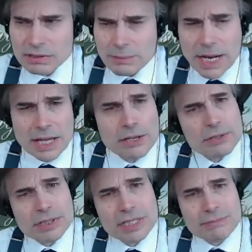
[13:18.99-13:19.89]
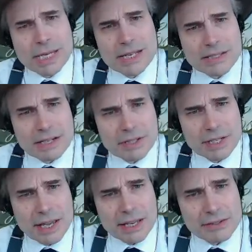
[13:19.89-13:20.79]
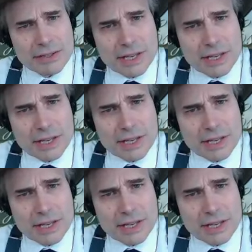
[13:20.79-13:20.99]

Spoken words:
I mean, I usually eat beans every day,